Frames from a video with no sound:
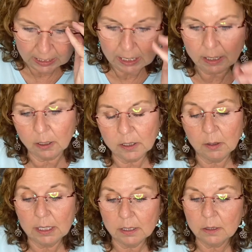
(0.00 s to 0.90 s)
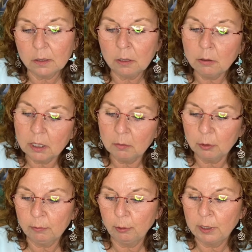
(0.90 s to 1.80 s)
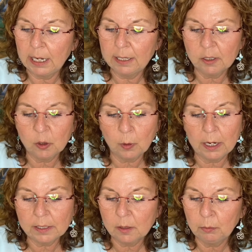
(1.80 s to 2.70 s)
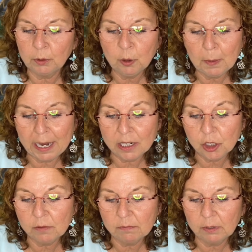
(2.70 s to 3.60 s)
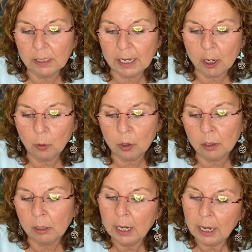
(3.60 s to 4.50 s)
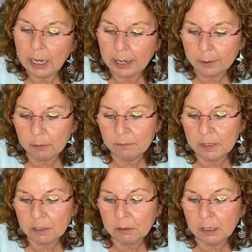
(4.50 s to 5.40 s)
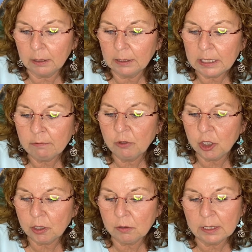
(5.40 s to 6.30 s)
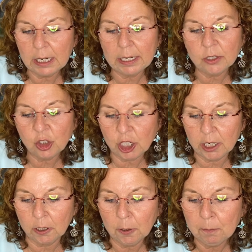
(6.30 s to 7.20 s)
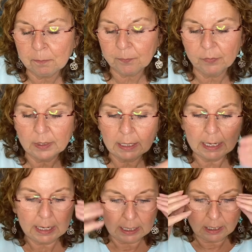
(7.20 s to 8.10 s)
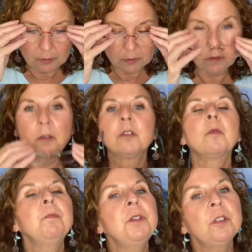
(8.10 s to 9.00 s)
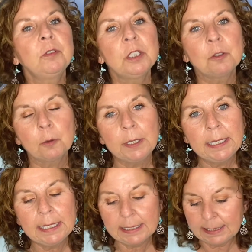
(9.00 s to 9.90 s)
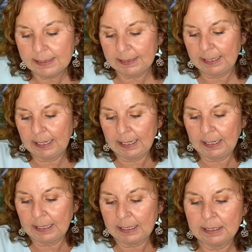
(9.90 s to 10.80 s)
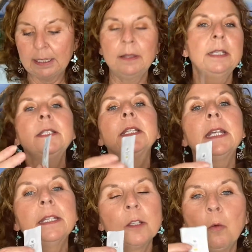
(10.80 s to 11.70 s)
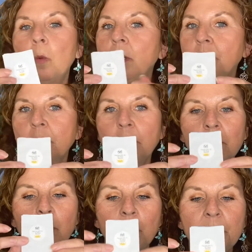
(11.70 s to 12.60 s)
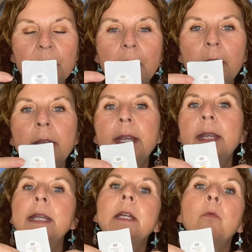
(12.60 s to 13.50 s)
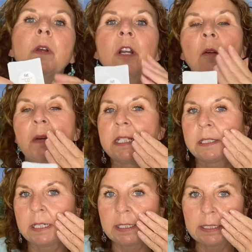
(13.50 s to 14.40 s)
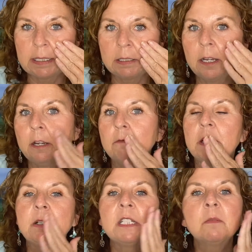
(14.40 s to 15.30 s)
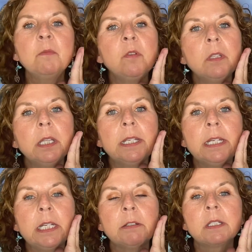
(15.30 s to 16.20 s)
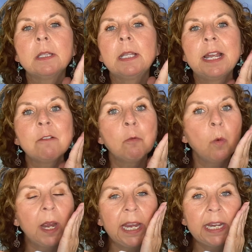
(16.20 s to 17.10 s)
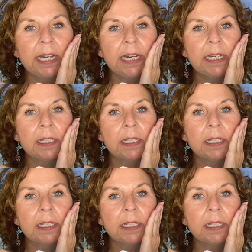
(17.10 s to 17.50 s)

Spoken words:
It also has cucumber fruit extract, blue passion flower, aloe vera leaf juice, and gel. Those are beautiful ingredients, and this is a wonderful formula. It went on my skin very smoothly. It was lightweight.